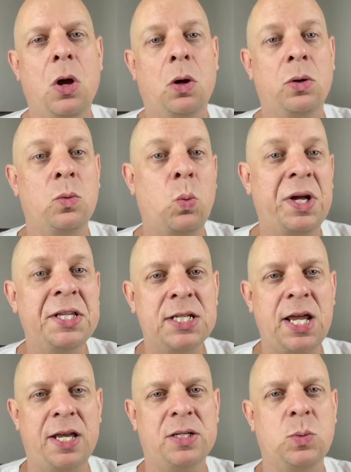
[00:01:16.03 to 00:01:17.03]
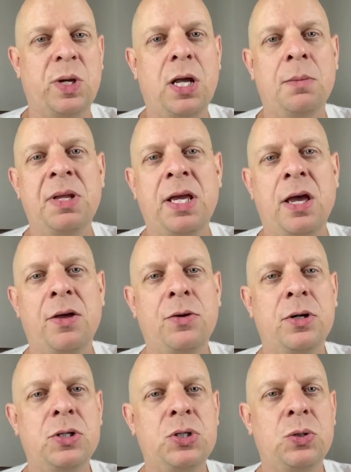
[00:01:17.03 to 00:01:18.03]
On Wednesdays, we come
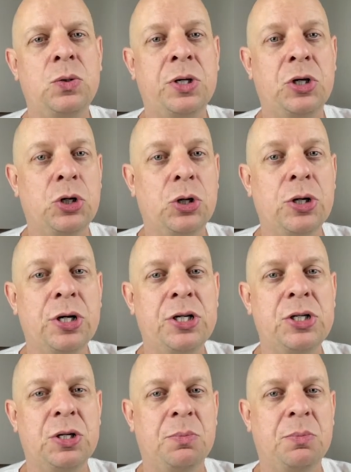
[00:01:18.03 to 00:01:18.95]
together to encourage,